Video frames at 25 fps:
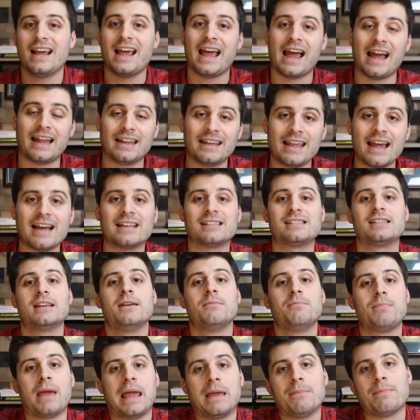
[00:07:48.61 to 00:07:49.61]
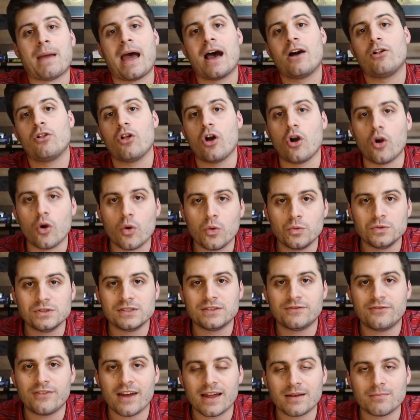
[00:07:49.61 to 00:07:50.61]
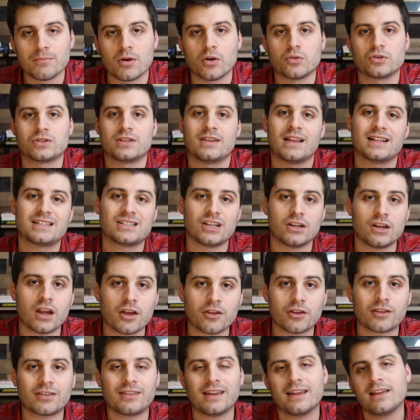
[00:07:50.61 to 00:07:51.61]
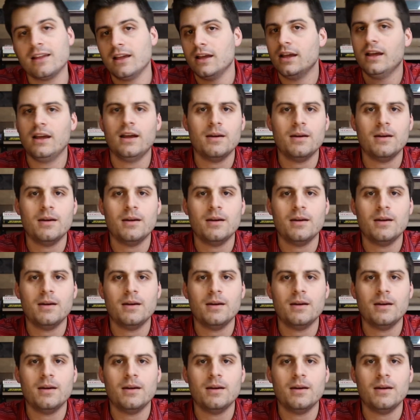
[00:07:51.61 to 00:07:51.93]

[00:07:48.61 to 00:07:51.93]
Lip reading: And yes, PayPal owns Venmo, so that's another thing.